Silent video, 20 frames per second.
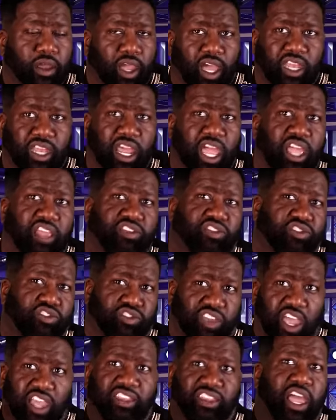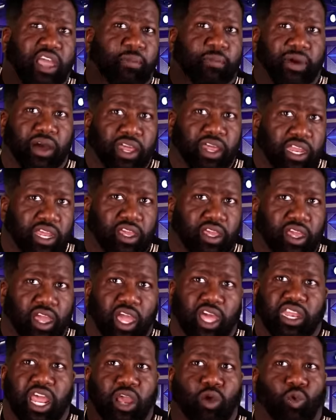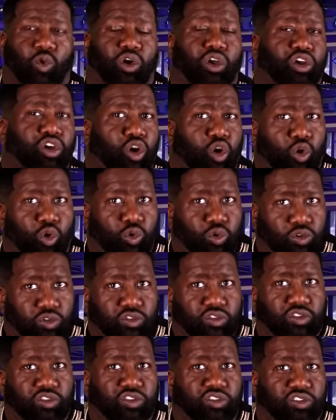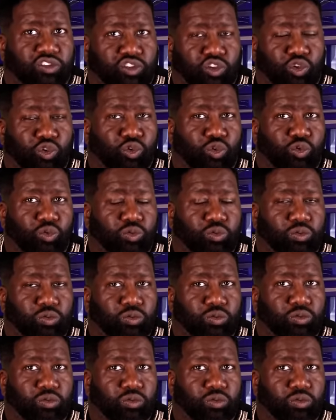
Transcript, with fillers: And they take their money and they want to go to